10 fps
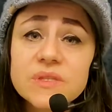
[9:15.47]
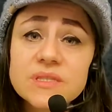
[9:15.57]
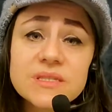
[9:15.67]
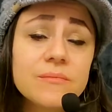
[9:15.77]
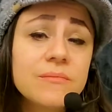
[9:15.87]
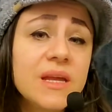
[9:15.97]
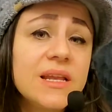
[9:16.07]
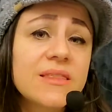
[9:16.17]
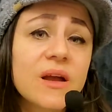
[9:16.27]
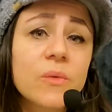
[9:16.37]
some
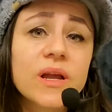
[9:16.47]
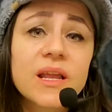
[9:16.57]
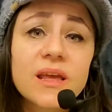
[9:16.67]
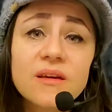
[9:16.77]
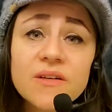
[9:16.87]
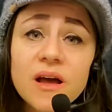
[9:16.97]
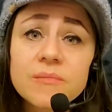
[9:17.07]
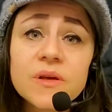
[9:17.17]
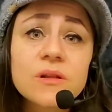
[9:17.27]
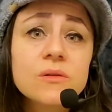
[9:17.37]
meaning that we're going to give,
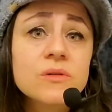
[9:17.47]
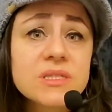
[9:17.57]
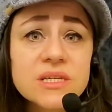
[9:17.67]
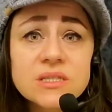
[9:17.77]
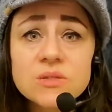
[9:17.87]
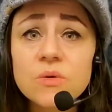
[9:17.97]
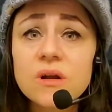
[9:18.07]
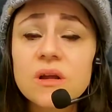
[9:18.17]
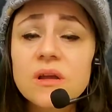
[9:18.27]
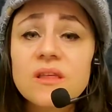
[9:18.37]
I'm going to lose this,
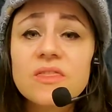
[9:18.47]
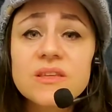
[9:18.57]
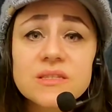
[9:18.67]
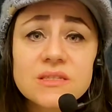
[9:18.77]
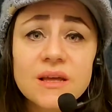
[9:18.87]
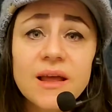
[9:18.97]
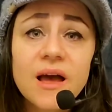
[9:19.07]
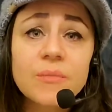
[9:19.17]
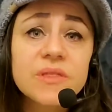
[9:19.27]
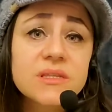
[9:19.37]
or this is going to
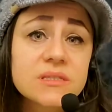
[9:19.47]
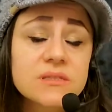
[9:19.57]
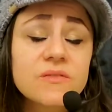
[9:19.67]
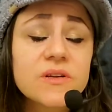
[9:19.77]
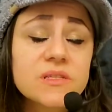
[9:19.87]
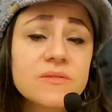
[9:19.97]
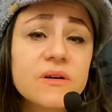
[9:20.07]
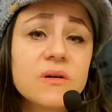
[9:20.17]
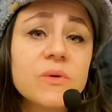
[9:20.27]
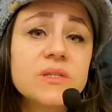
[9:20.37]
happen. So first of
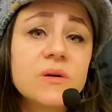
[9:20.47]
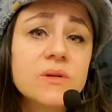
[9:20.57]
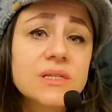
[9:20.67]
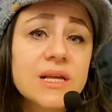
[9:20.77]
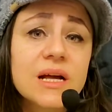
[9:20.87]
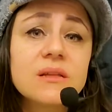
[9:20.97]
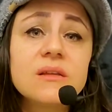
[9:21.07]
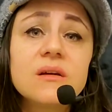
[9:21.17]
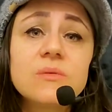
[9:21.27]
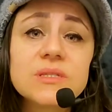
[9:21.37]
all, we don't exactly
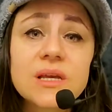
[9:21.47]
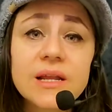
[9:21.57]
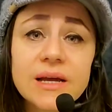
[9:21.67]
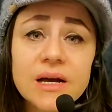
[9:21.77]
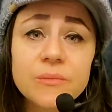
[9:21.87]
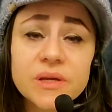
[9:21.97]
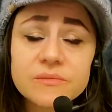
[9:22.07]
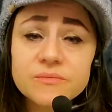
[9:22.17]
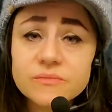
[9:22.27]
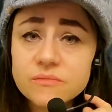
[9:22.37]
know what's going to
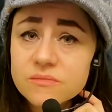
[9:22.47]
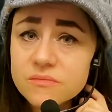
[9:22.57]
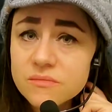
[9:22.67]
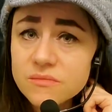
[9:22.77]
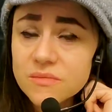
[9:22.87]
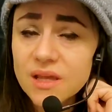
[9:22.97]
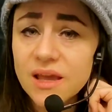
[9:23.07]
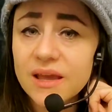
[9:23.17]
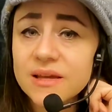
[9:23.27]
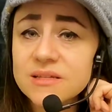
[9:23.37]
happen.
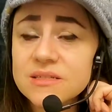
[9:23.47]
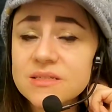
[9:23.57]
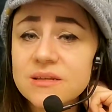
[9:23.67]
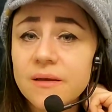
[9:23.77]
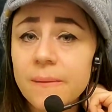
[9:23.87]
And